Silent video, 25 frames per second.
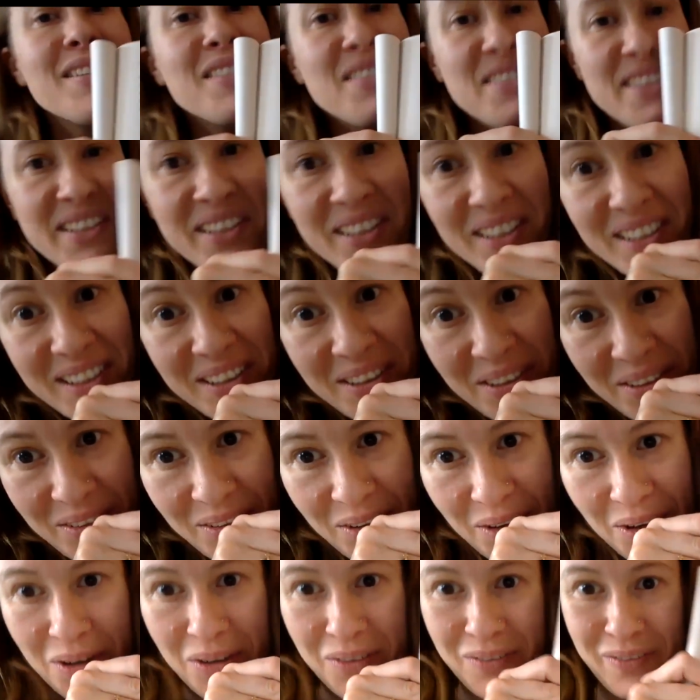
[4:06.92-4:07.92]
still a little
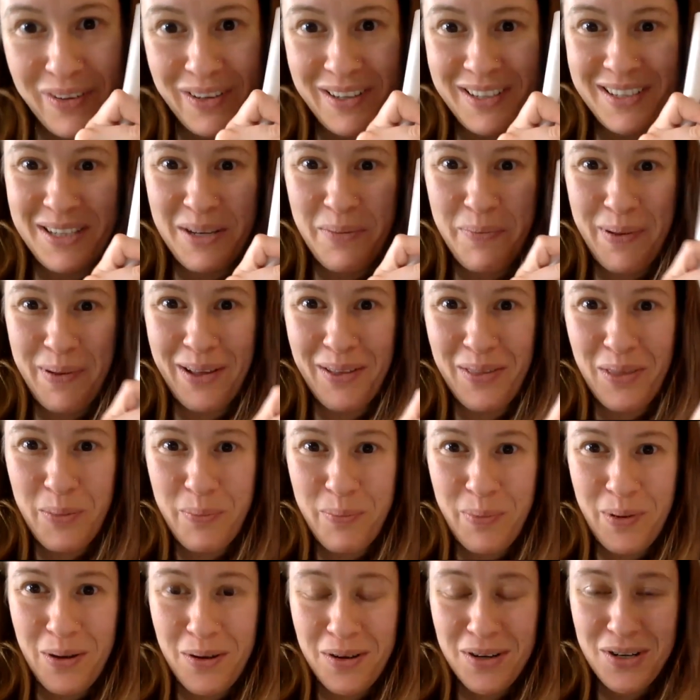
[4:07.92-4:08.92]
nervous about the
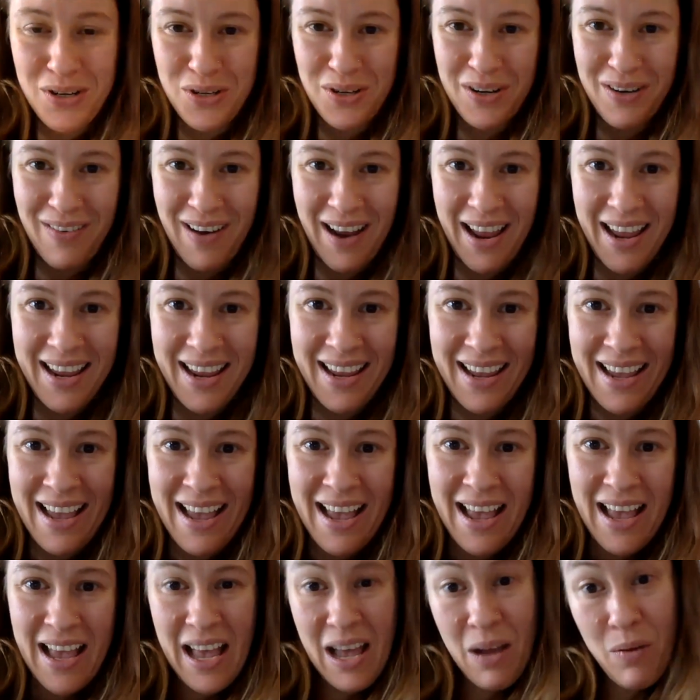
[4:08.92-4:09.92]
poetry, right?
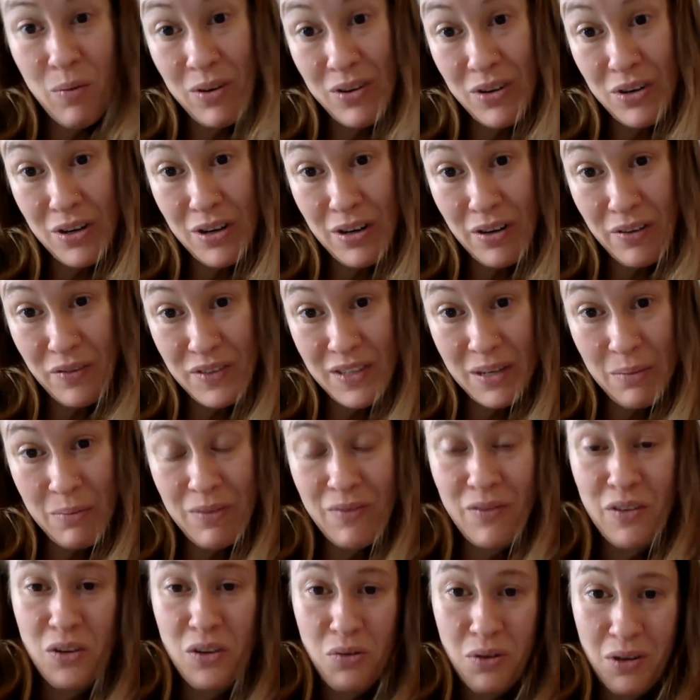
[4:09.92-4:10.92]
I wonder if some
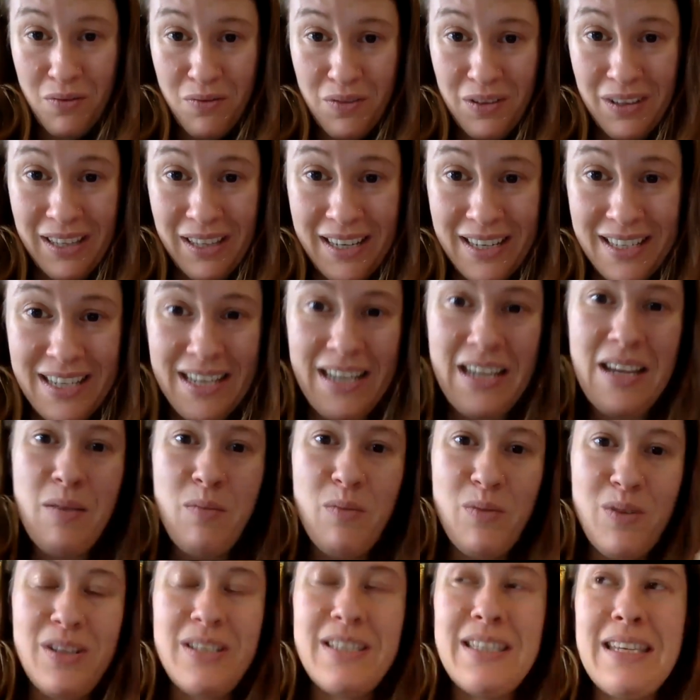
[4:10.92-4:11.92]
of you can relate to him,
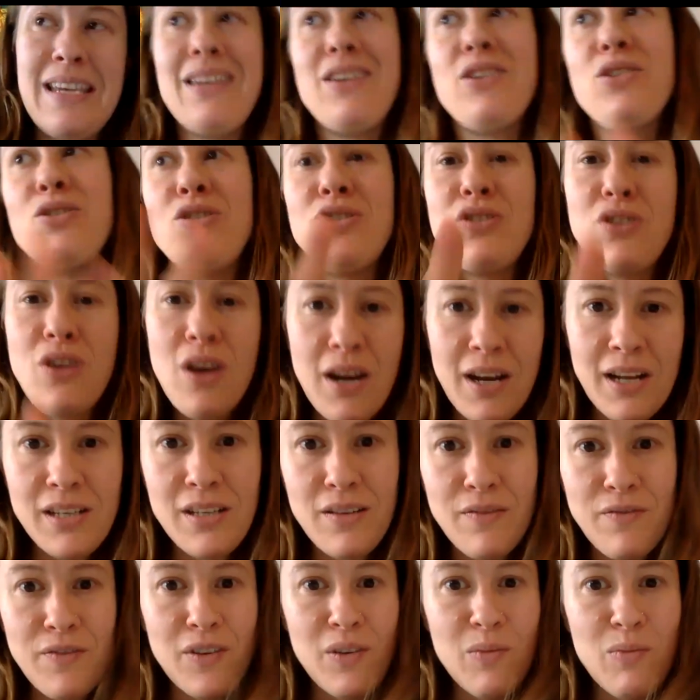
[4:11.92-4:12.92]
where it's like you're starting
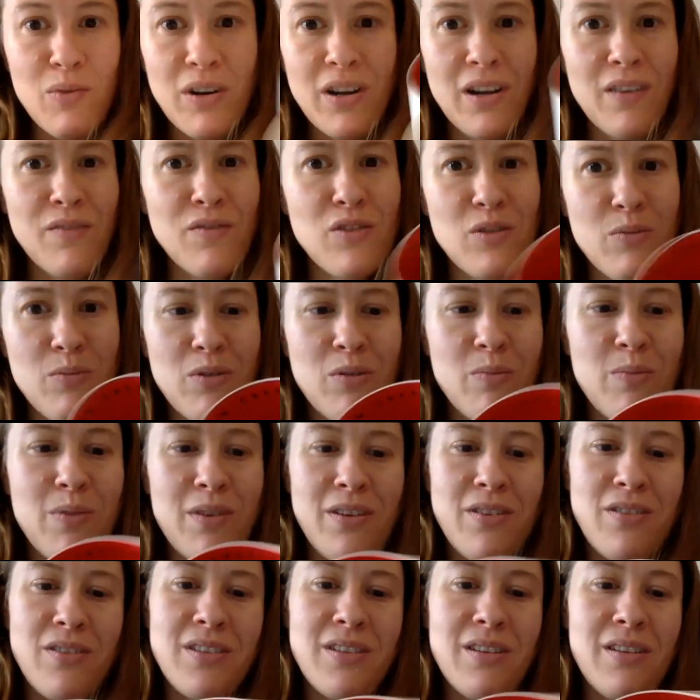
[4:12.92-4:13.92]
to feel more comfortable, but
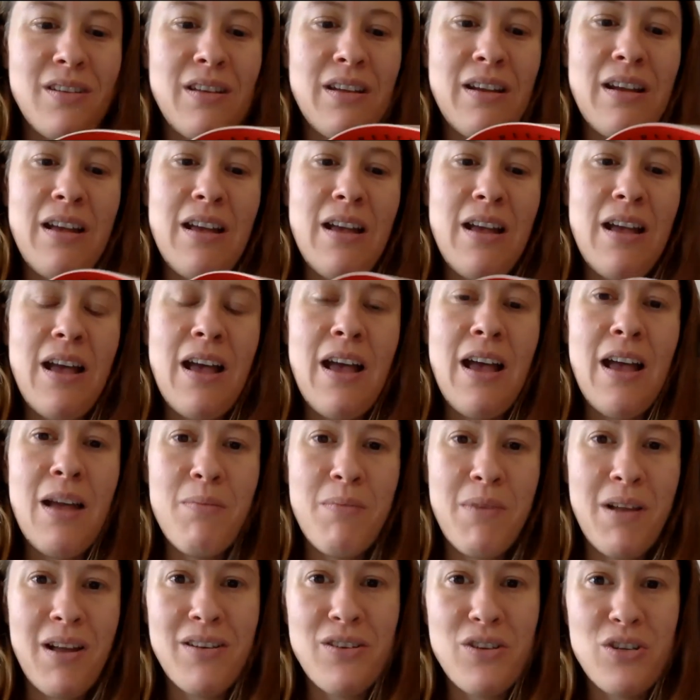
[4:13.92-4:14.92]
you're still like, I'm
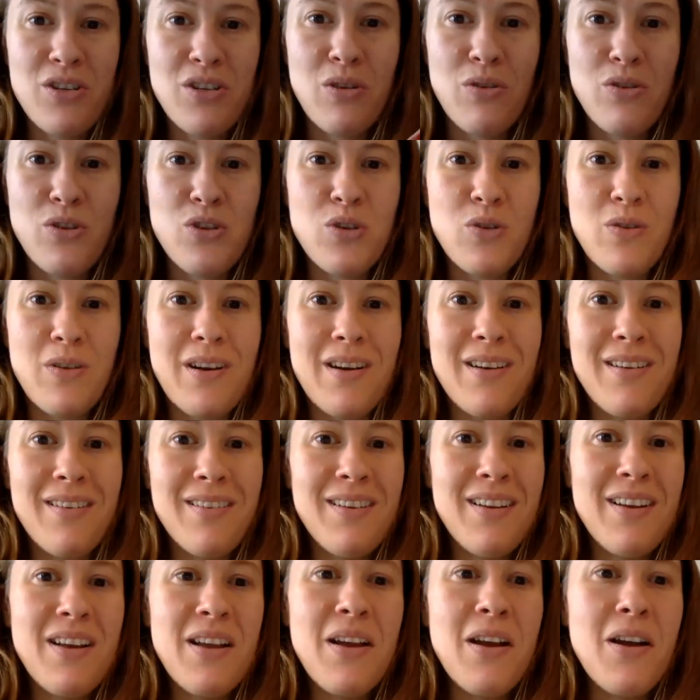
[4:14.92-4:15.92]
not so sure.
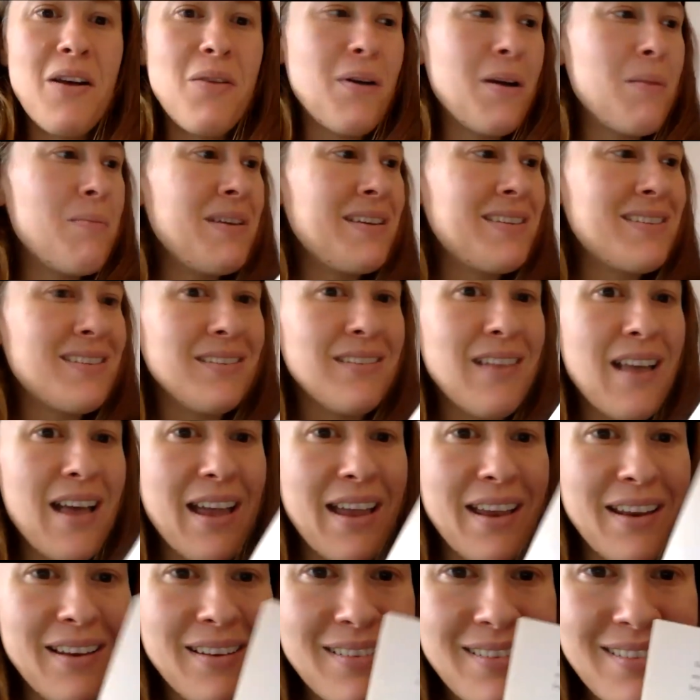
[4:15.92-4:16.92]
Oh, I missed a
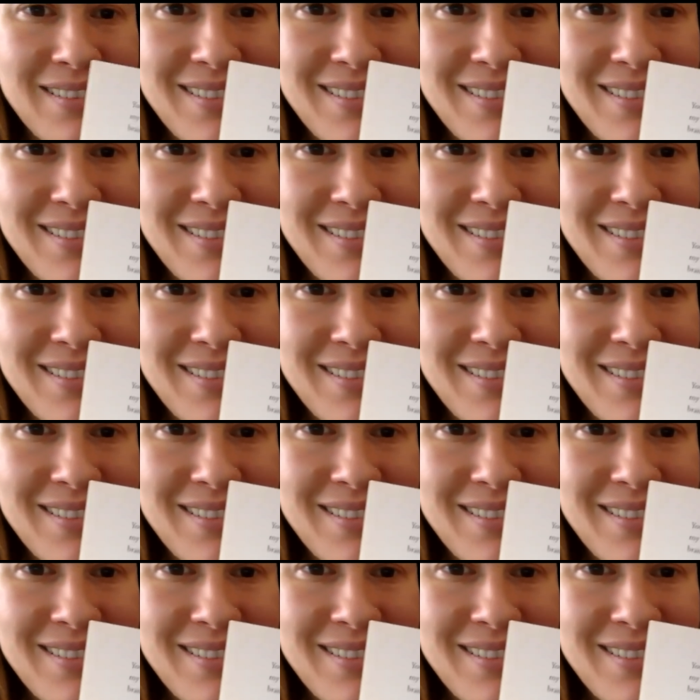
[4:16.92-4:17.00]
line.